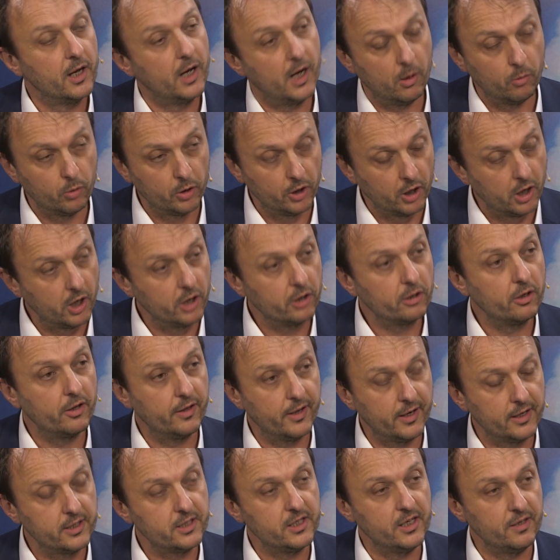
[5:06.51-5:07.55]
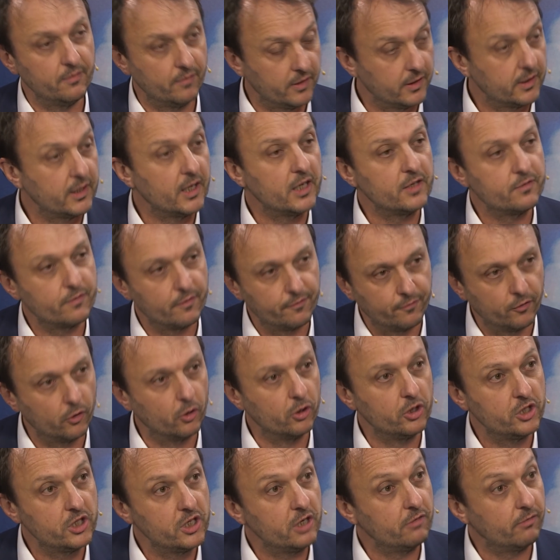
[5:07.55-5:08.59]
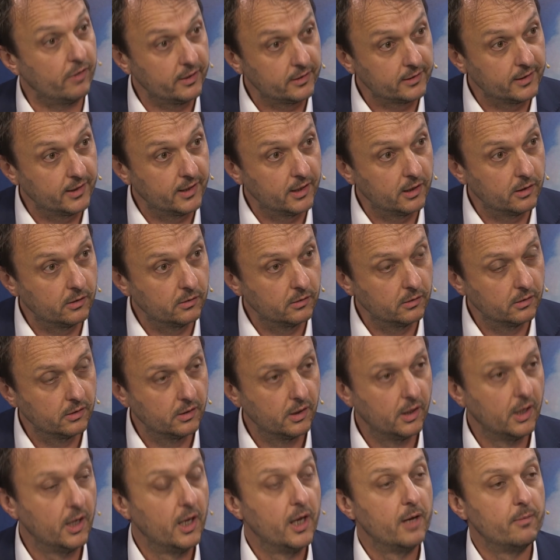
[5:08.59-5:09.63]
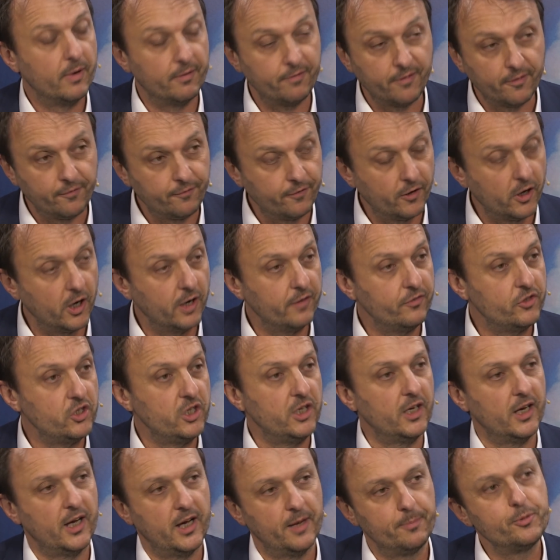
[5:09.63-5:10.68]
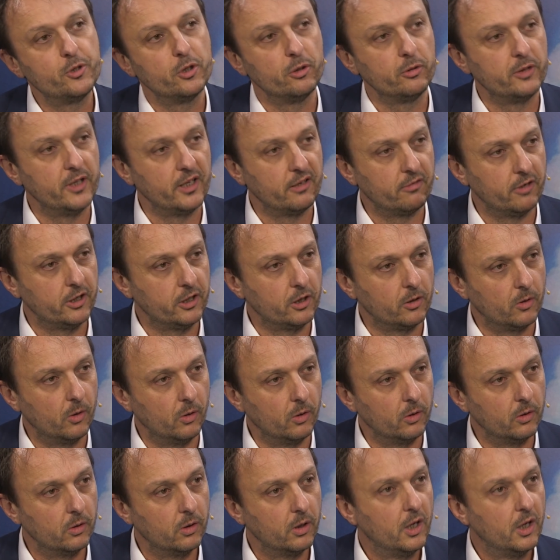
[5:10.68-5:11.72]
I would argue that it's even the case for 4G right now, but for 5G, absolutely critical.